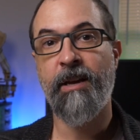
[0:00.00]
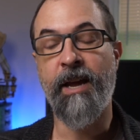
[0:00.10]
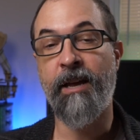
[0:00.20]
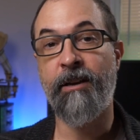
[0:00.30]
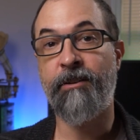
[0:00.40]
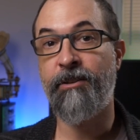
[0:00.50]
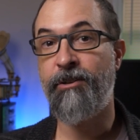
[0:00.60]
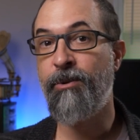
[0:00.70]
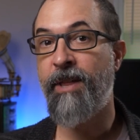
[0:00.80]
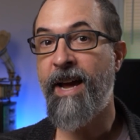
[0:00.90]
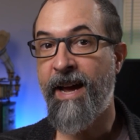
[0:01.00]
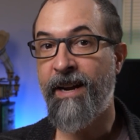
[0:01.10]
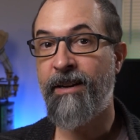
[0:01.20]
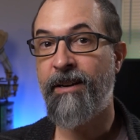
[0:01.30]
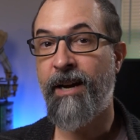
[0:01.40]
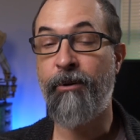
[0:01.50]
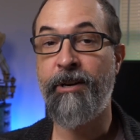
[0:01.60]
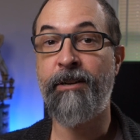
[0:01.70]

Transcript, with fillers: And to do that, I would need